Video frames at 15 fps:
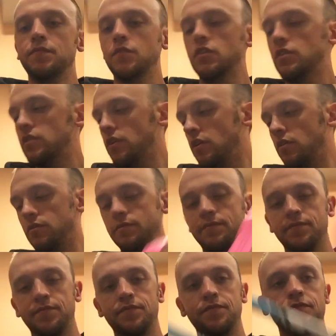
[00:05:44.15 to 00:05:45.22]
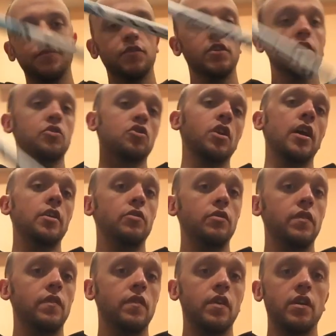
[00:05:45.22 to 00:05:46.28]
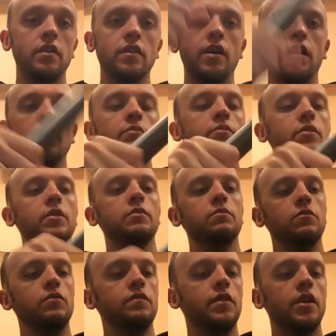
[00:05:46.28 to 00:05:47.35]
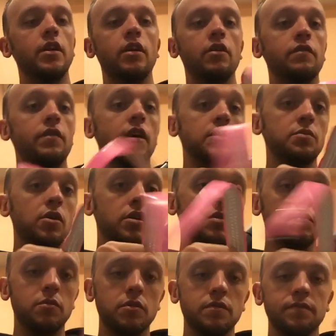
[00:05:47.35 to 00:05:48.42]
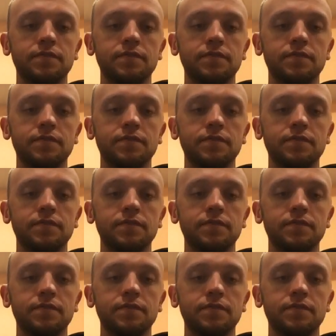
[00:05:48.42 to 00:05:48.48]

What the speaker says: So I'm going to try and do this sitting down. We'll find out if that's possible.